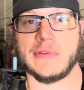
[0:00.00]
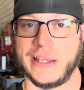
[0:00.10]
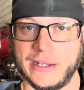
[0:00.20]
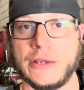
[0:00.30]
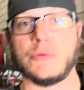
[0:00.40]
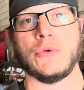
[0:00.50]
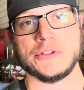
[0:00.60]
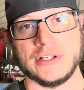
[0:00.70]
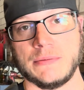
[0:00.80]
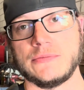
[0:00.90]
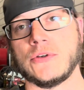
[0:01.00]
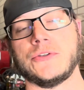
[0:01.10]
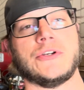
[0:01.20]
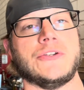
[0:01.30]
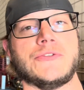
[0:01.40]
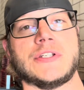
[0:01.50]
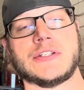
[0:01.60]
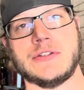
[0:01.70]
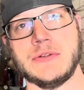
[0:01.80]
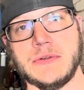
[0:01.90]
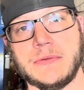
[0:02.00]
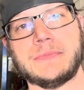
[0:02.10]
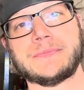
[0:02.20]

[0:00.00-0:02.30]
again, it would bolt up. Told you can use 6.2